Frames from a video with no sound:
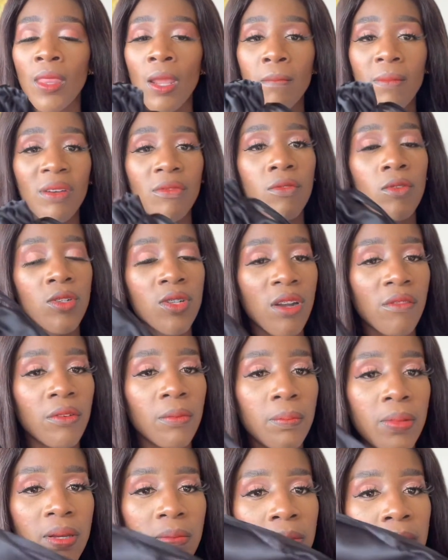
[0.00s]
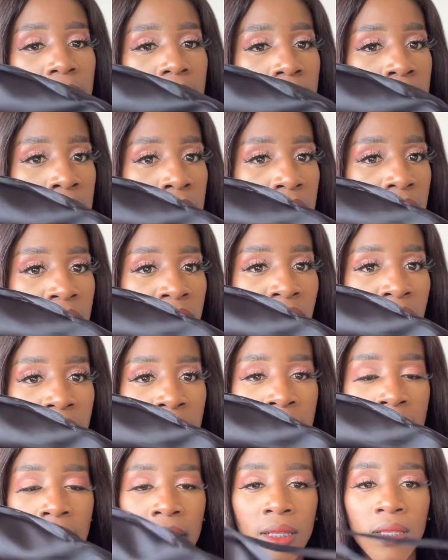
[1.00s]
But for travel purposes, this is very
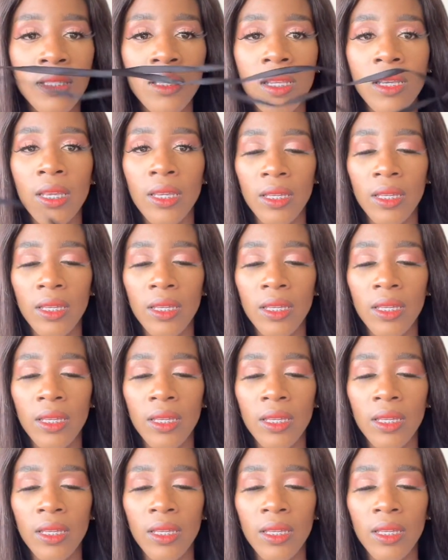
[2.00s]
nice.